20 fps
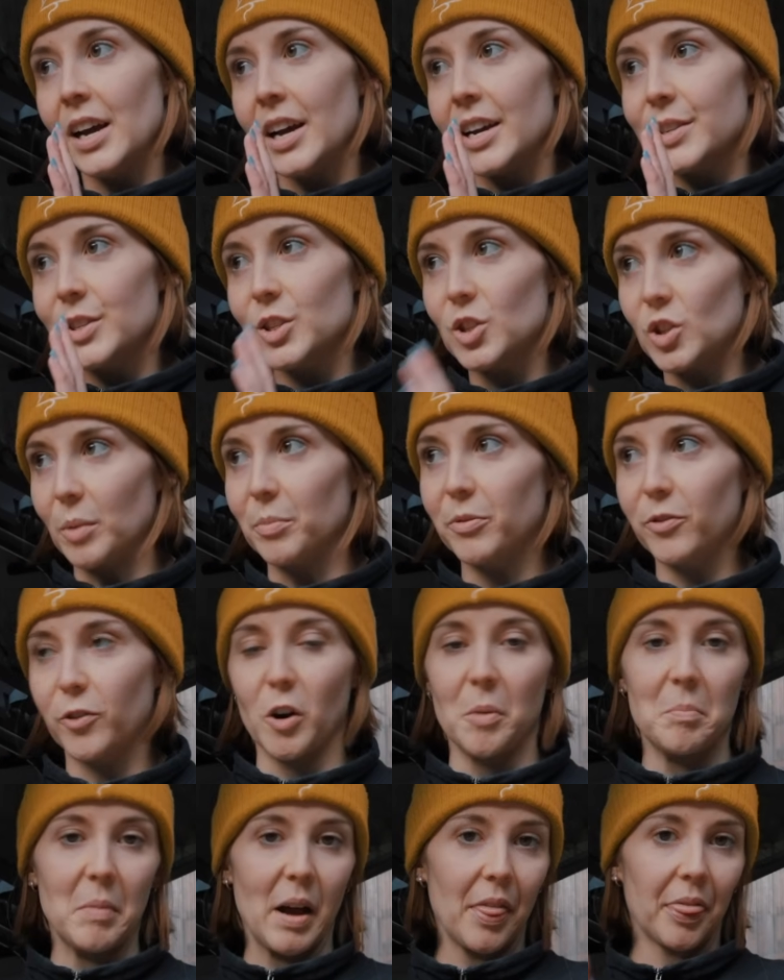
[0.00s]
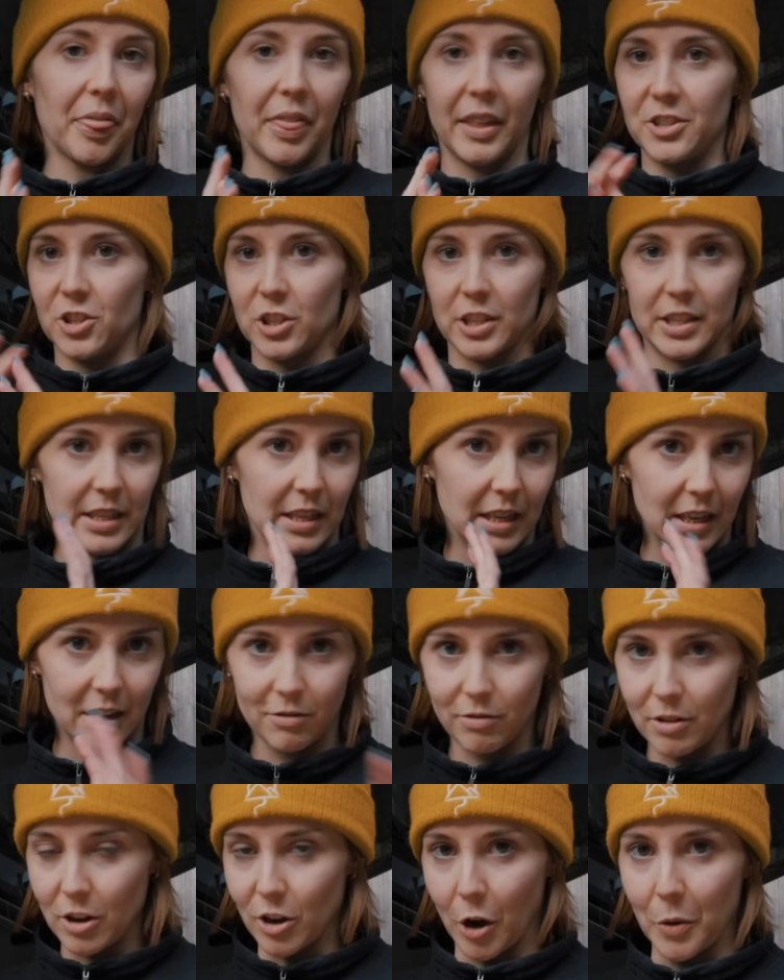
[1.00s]
stop for a month and just,
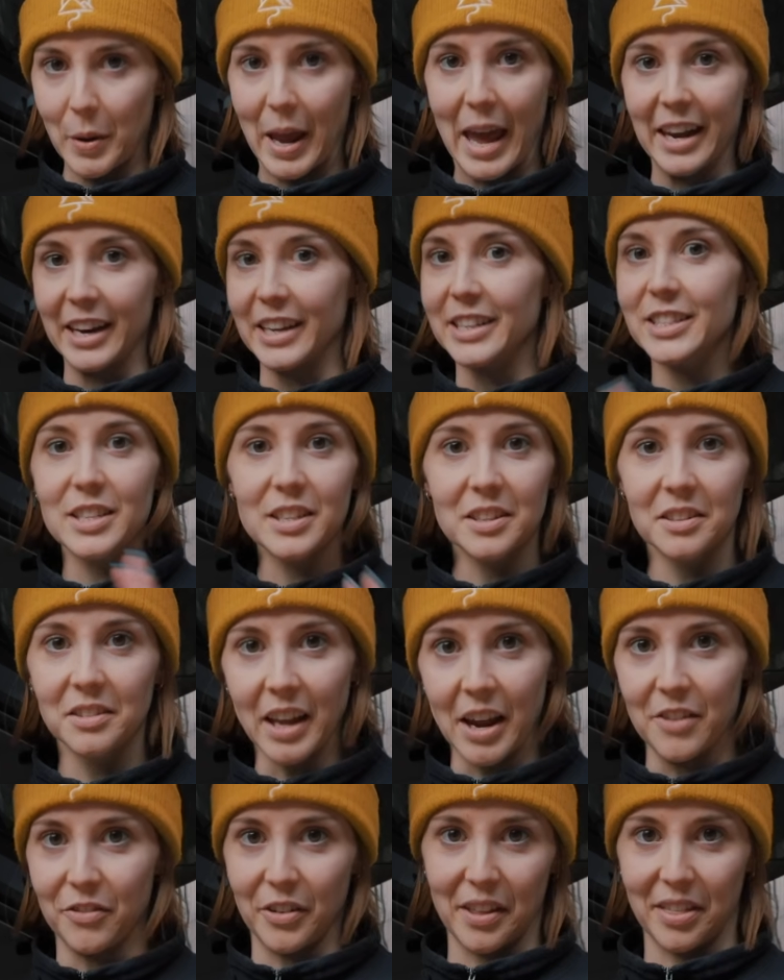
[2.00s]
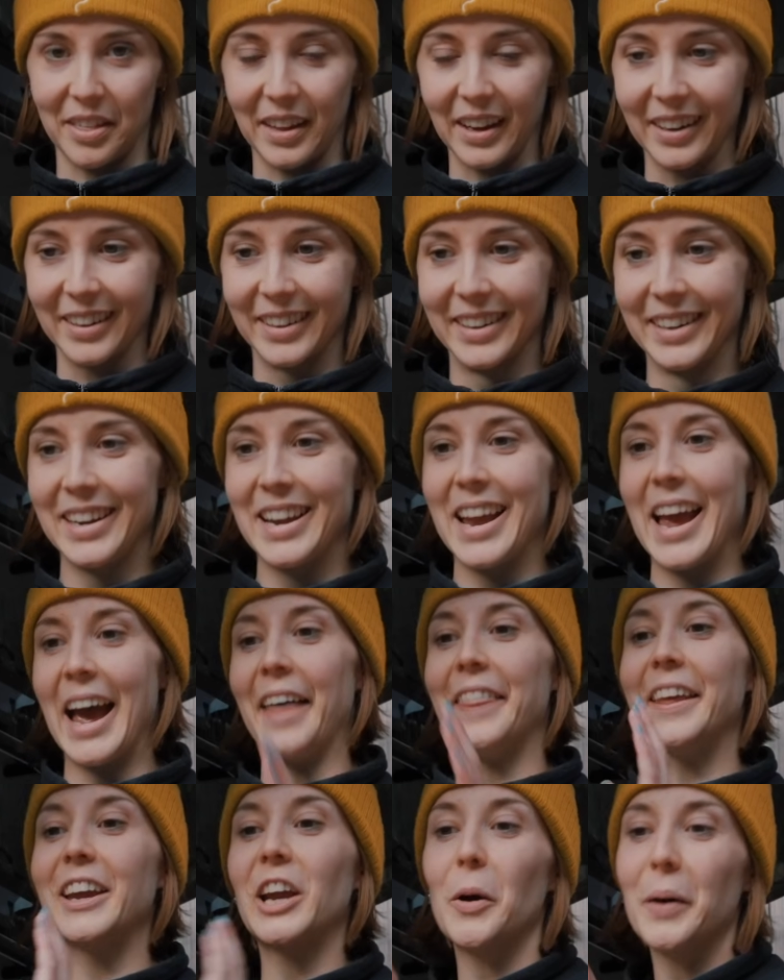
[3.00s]
you know, edit everything,
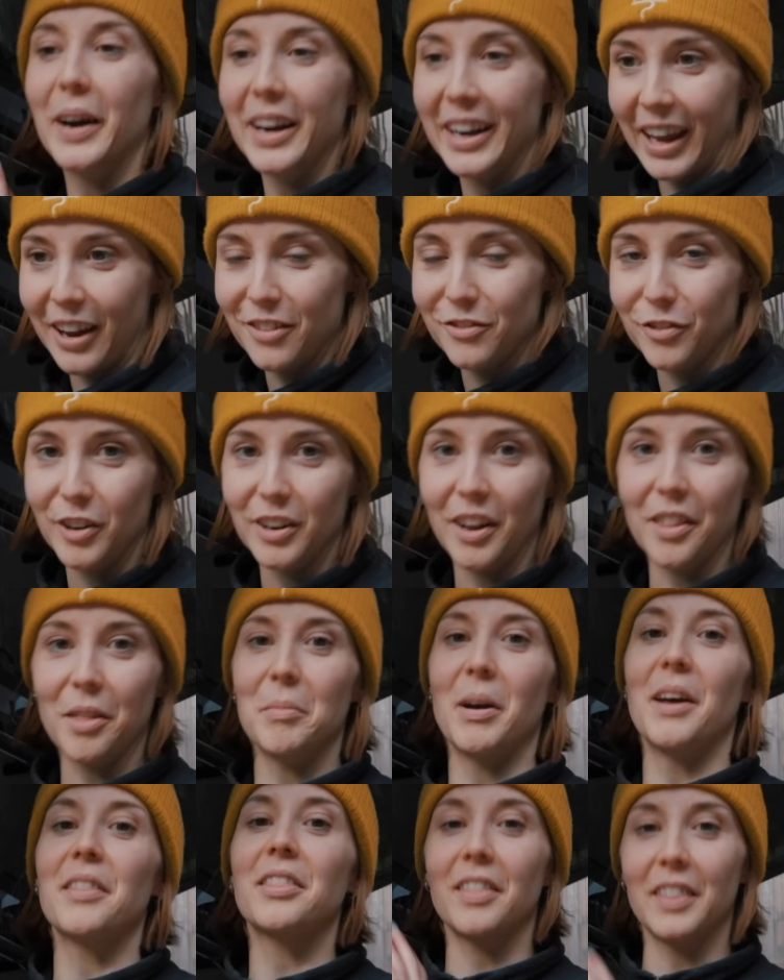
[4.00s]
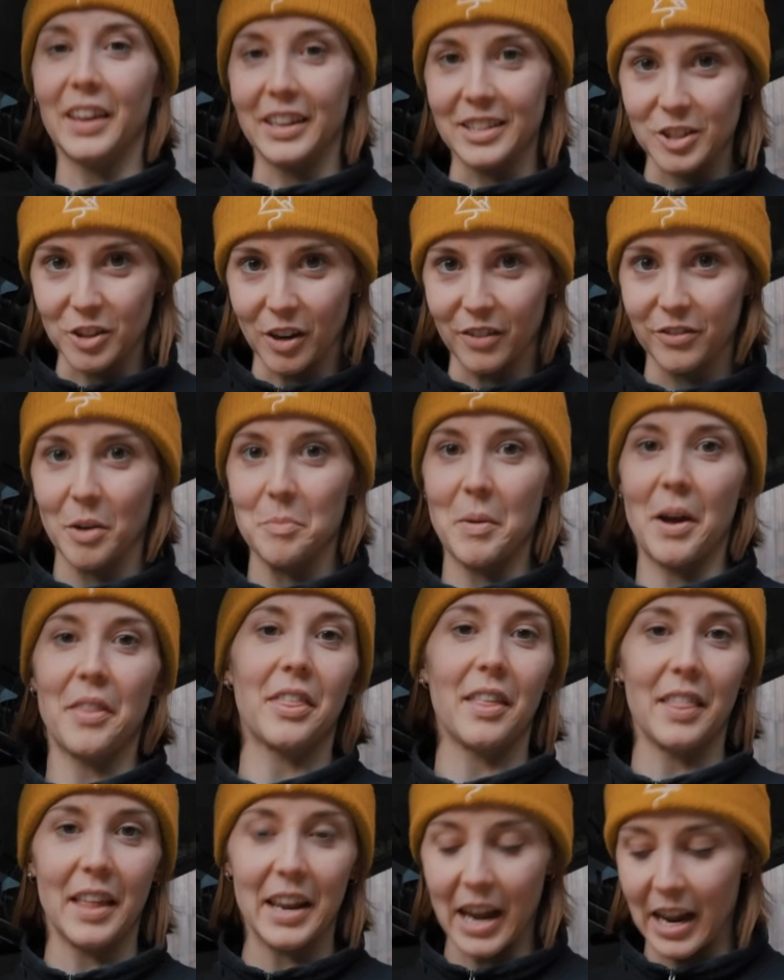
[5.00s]
and then go out again for another month and then stop for a
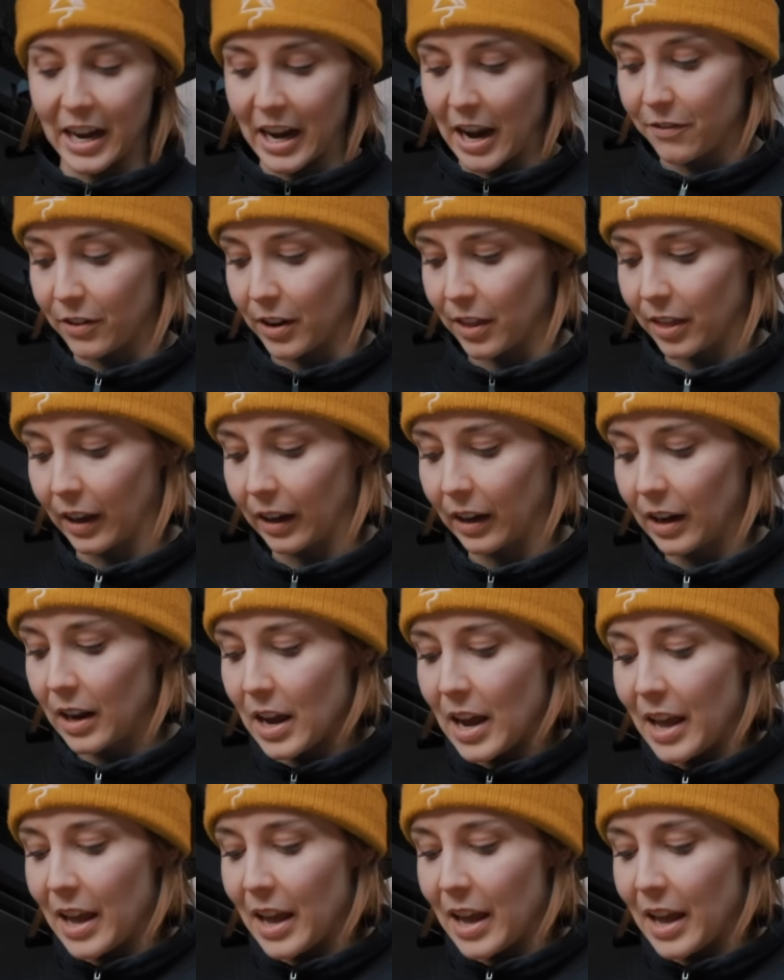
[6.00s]
month and then edit everything.